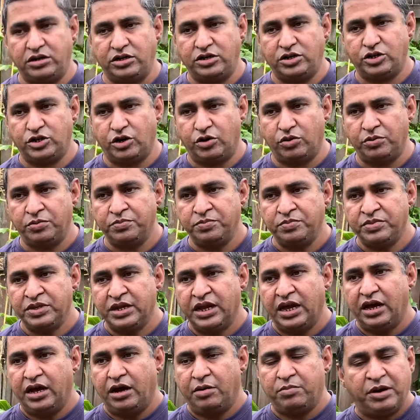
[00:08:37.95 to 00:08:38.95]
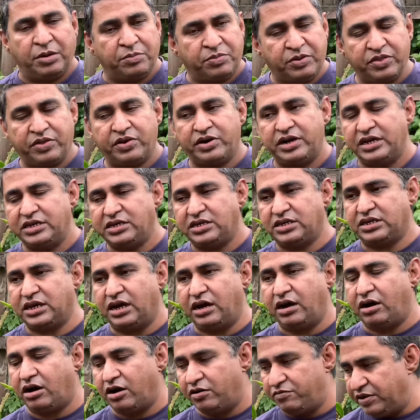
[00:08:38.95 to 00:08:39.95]
So my brother has
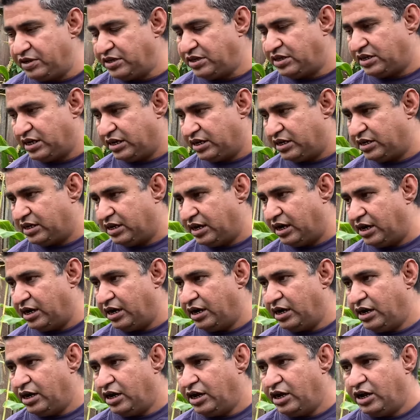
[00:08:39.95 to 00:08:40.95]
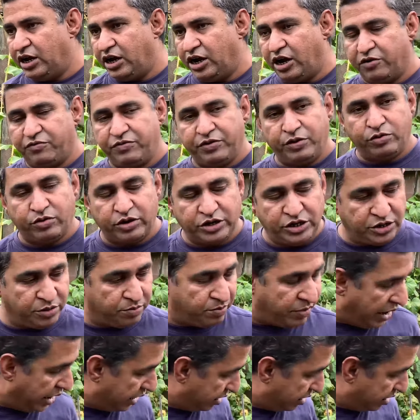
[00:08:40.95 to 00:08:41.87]
harvested a few Russian black